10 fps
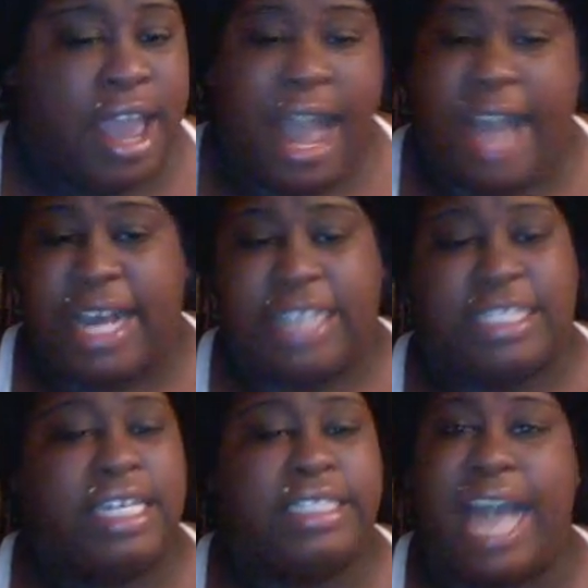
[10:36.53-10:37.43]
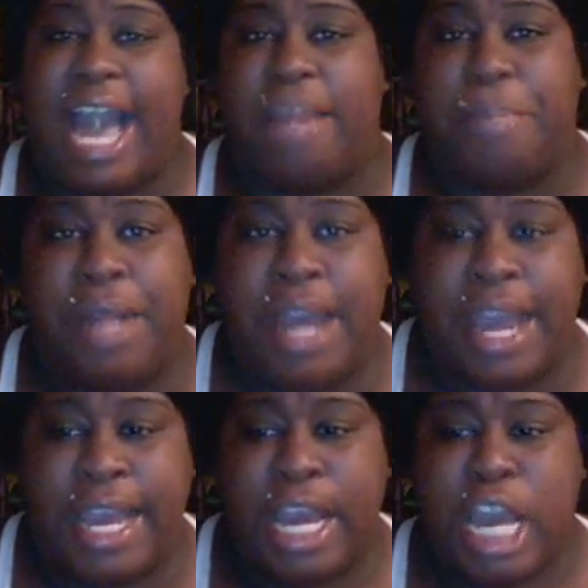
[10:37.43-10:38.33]
I guess he tired of
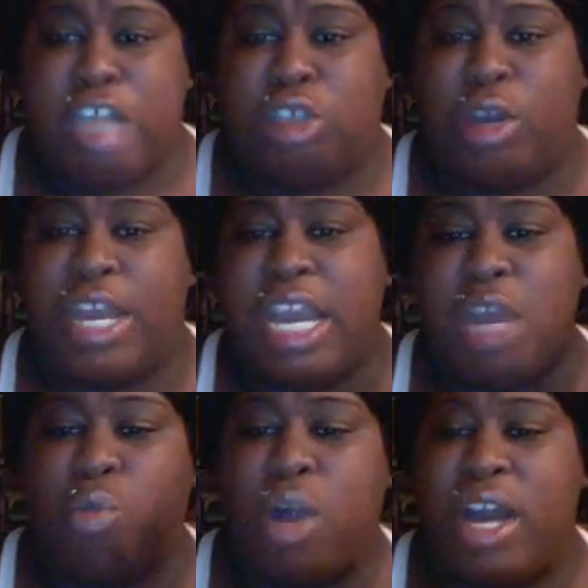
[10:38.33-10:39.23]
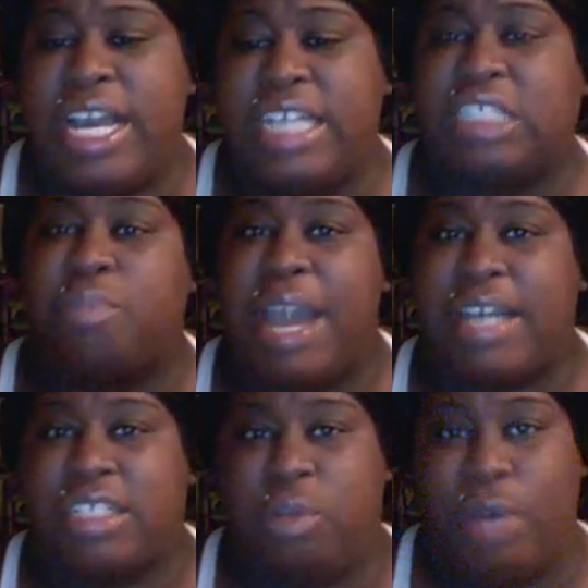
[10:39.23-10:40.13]
playing, so he
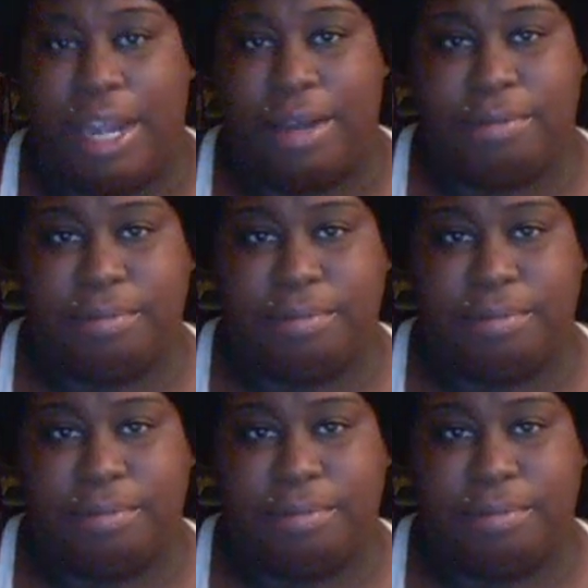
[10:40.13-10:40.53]
smacks her with it.